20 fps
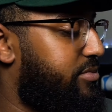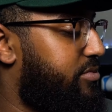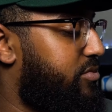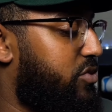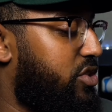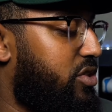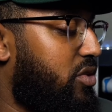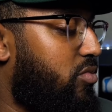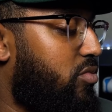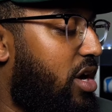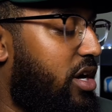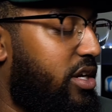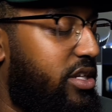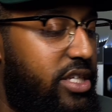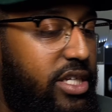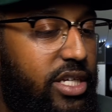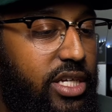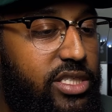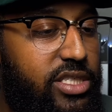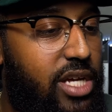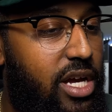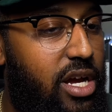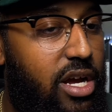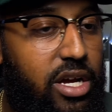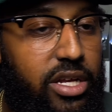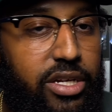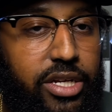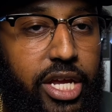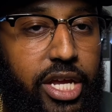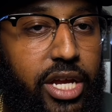you can walk in these all
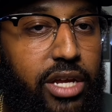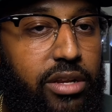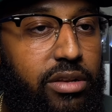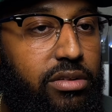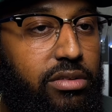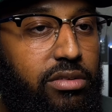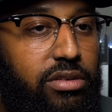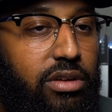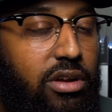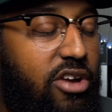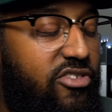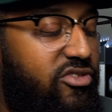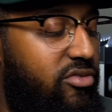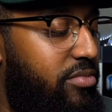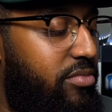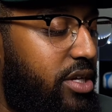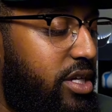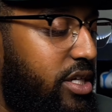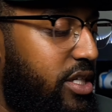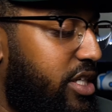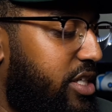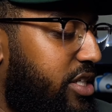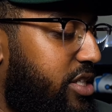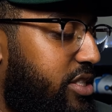day. The comfortability